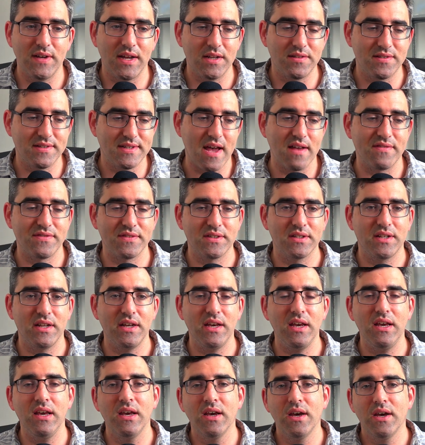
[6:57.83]
It's
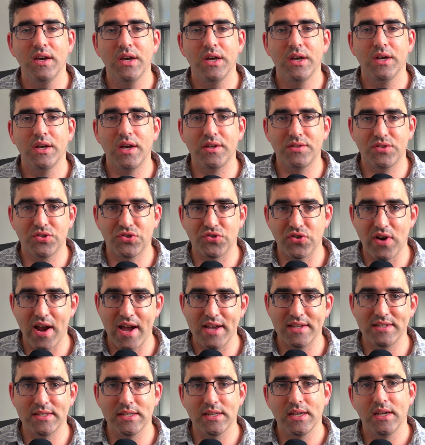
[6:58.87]
definitely a
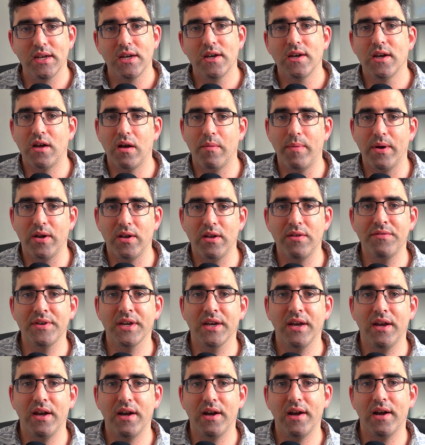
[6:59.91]
stress about
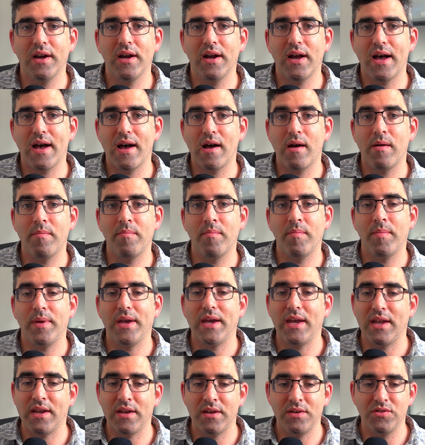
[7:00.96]
living here
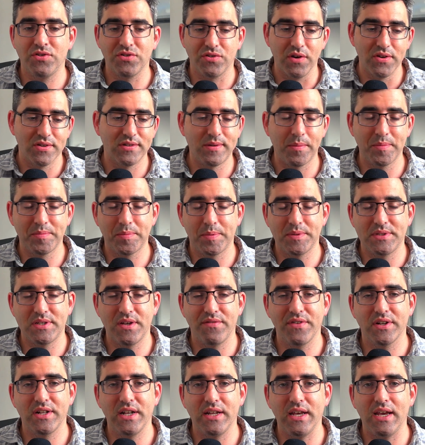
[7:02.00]
in Jerusalem
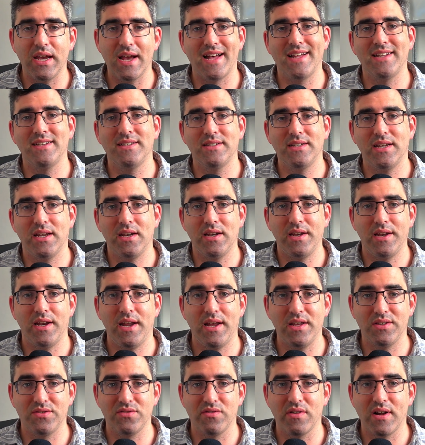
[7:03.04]
specifically and in
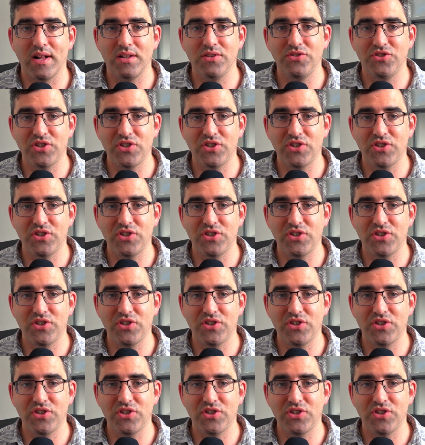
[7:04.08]
Israel